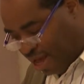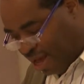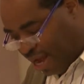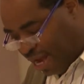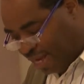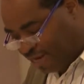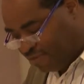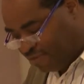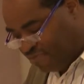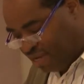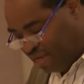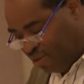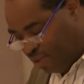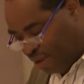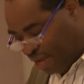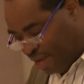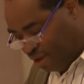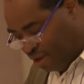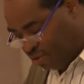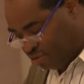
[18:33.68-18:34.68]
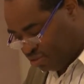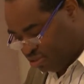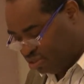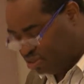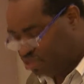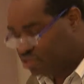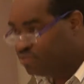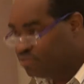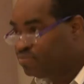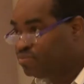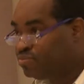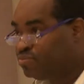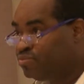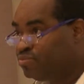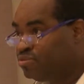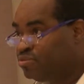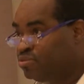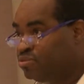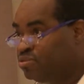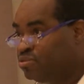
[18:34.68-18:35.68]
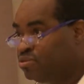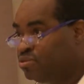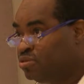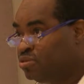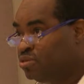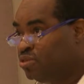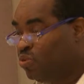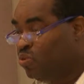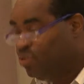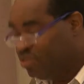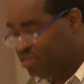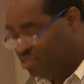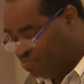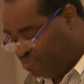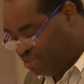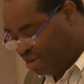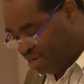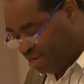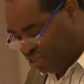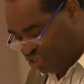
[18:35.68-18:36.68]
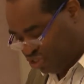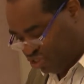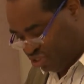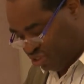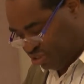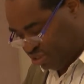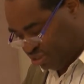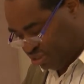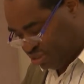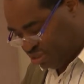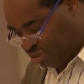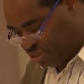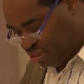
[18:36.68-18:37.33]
Ida B. Wells was a bridge.